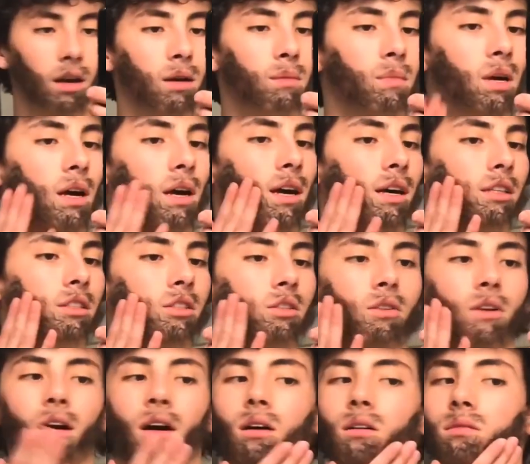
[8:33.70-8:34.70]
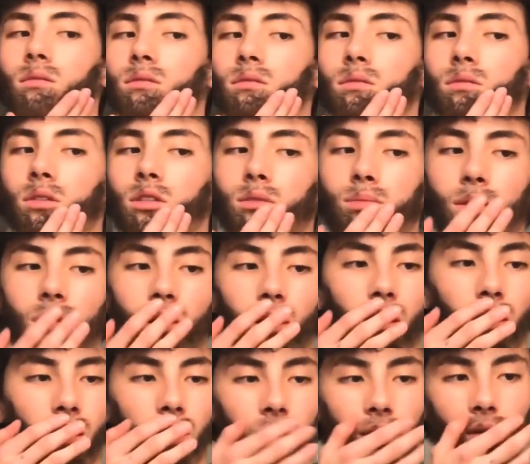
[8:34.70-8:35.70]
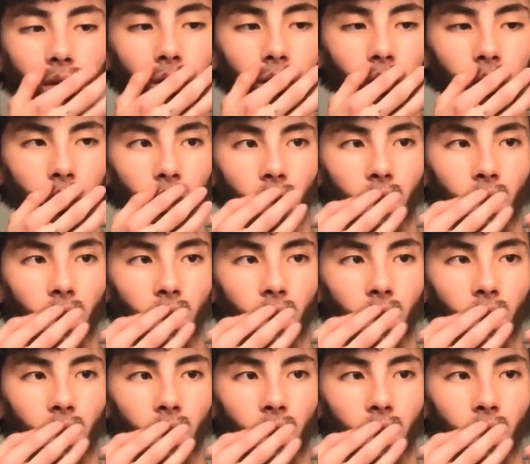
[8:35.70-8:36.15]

I'm gonna ask her out. Wish me luck. Oh,